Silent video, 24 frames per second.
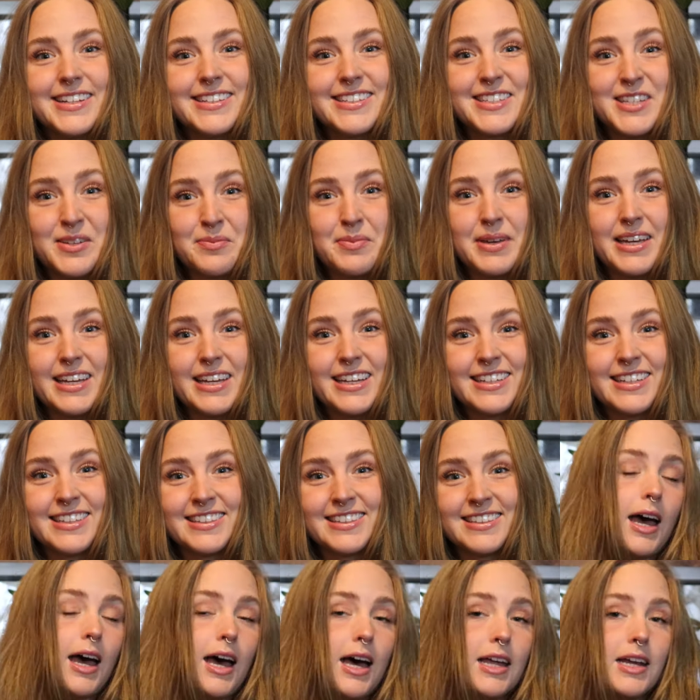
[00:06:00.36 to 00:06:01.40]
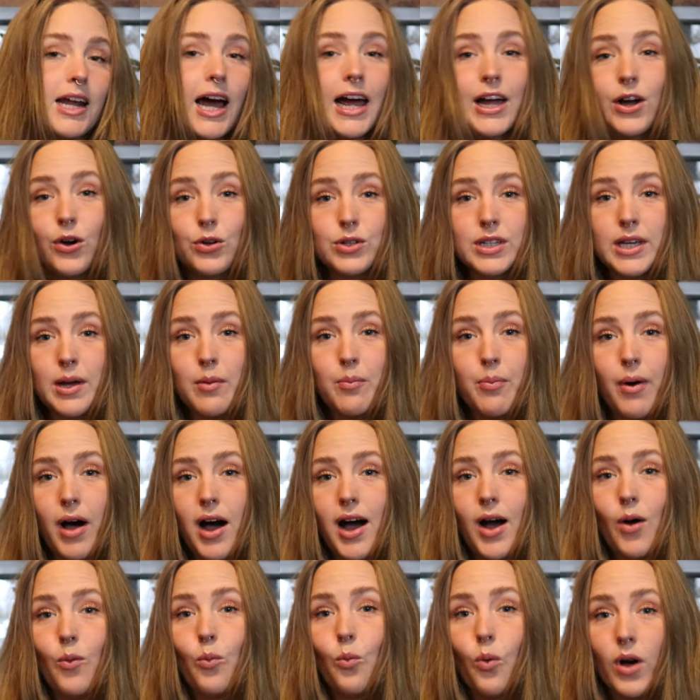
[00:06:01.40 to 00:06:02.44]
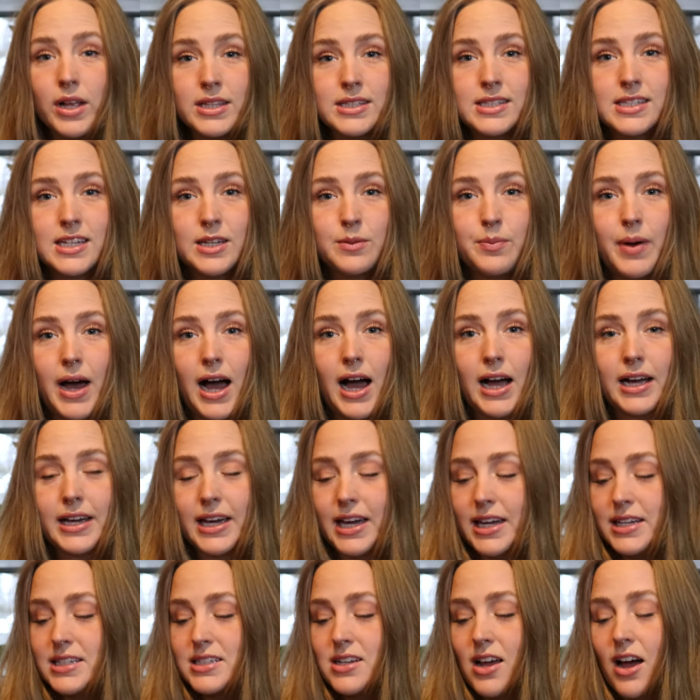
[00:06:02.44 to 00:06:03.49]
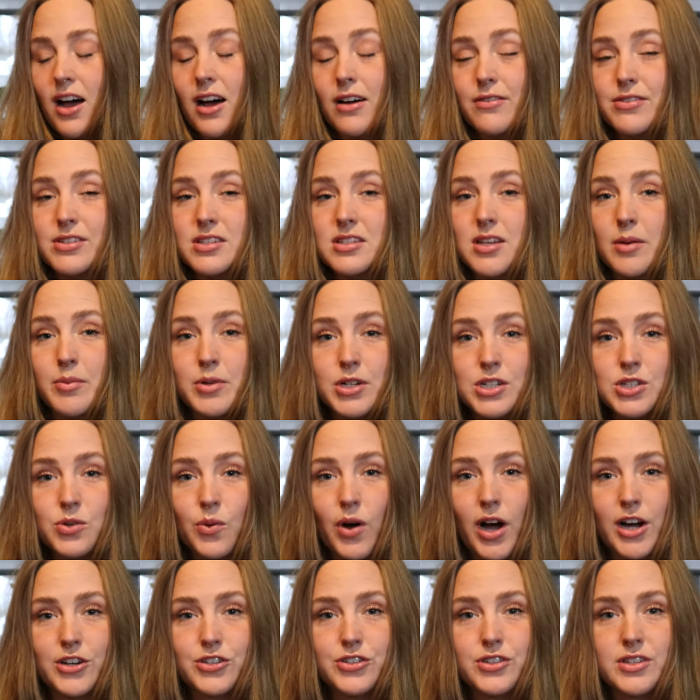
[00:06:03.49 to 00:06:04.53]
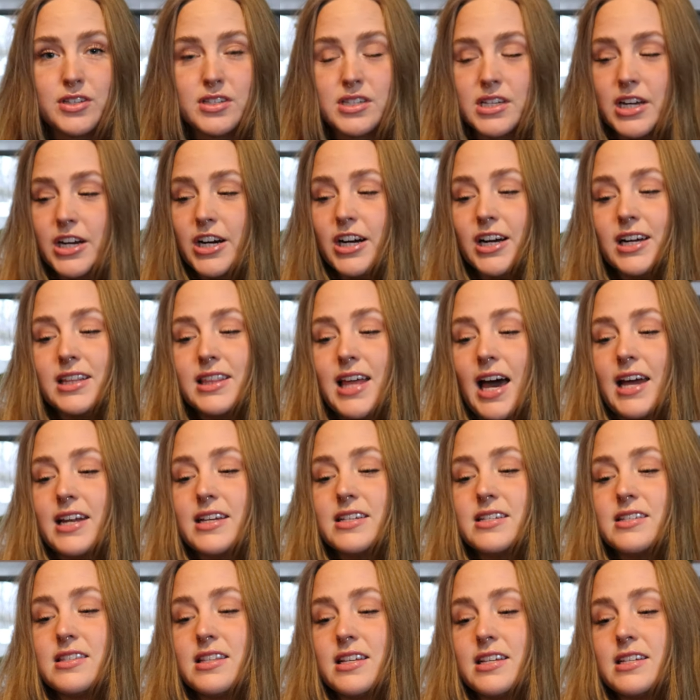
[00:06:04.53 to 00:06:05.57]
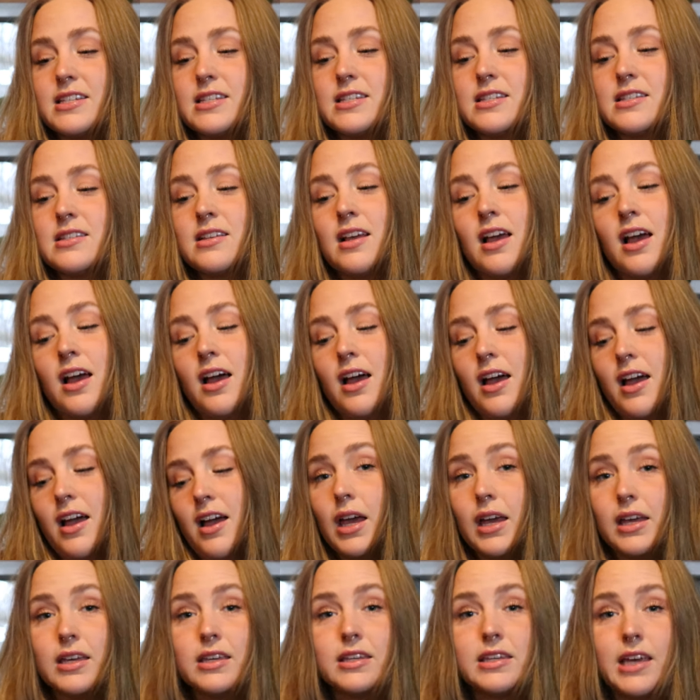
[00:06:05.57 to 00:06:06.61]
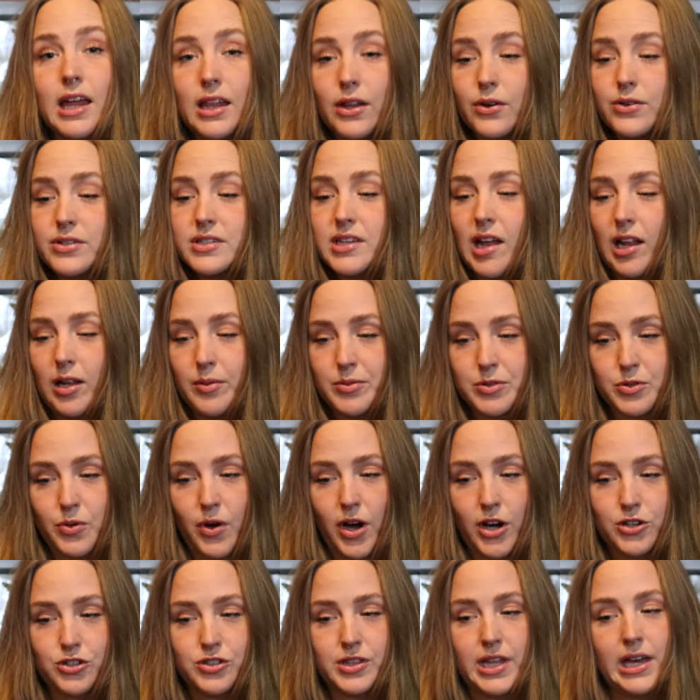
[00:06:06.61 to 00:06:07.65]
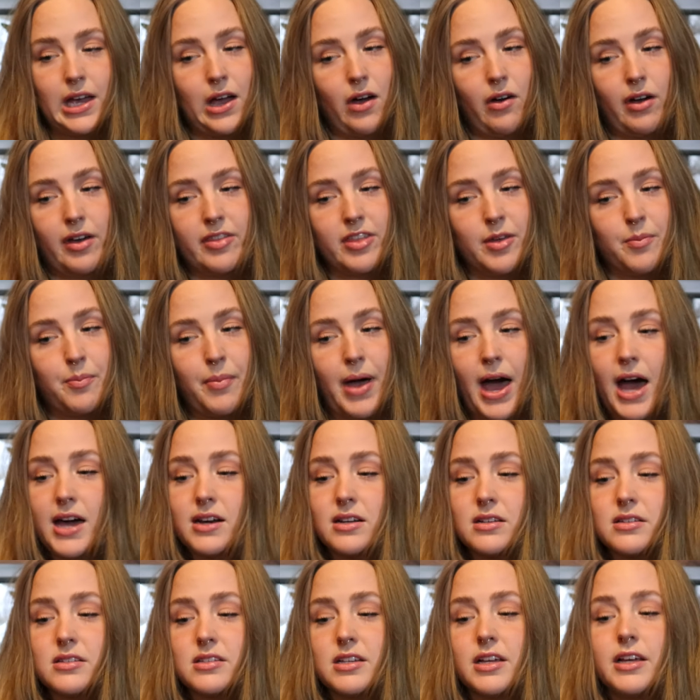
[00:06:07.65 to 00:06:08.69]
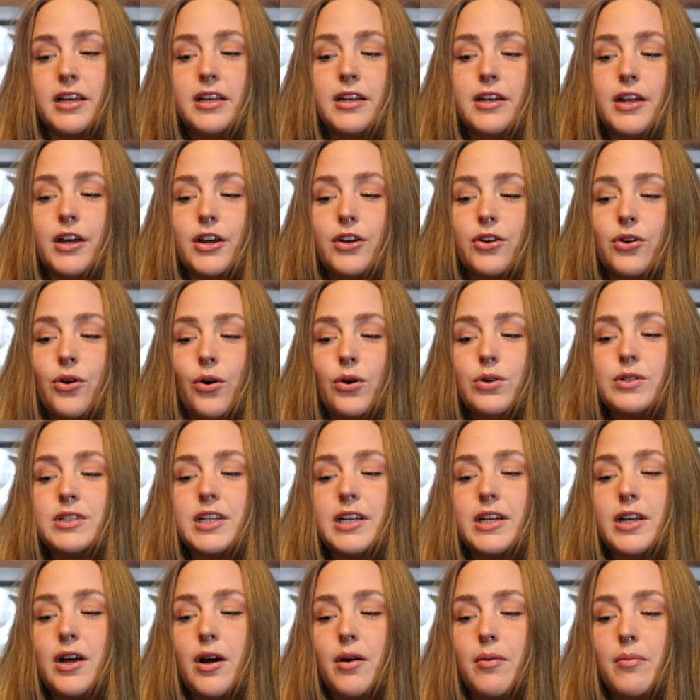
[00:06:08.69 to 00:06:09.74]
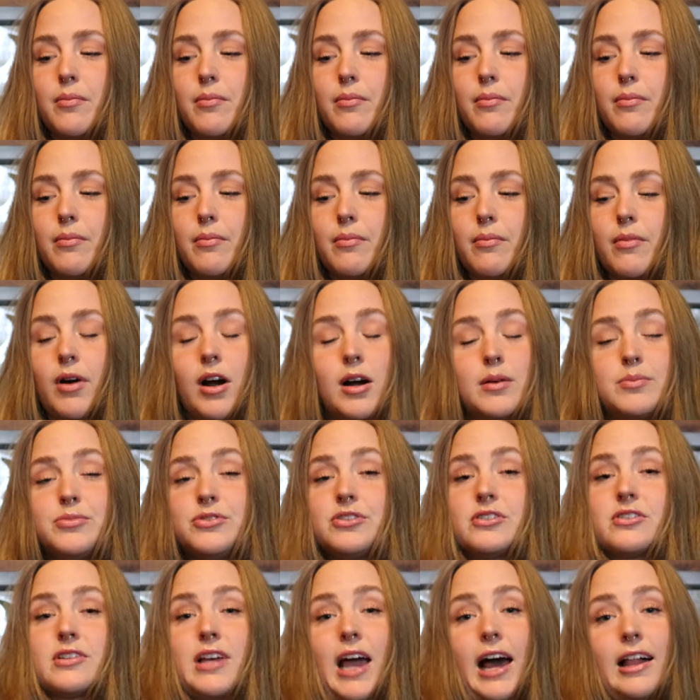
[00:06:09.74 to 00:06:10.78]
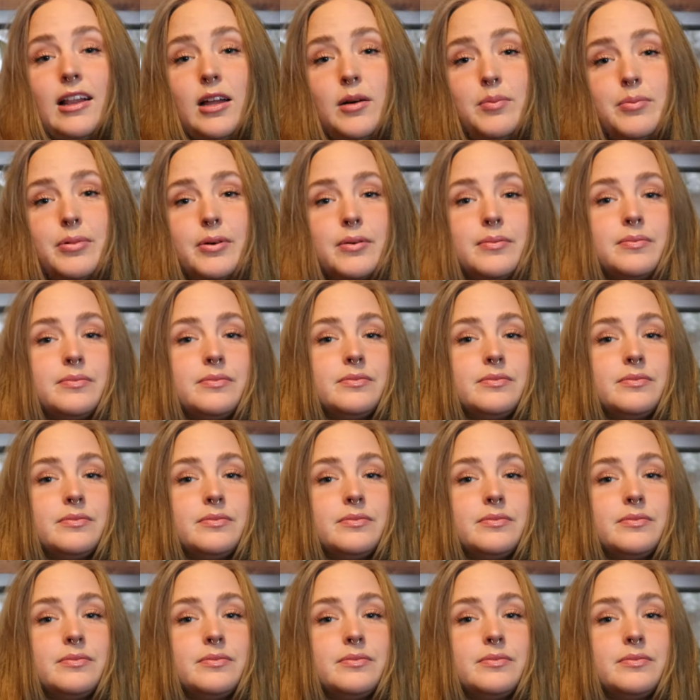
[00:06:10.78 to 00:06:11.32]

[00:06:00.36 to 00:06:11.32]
it to be. And I only bought one seed packet of summer squash this year. That is this yellow scallop squash. They call it the Pattison Golden Marb Scallop.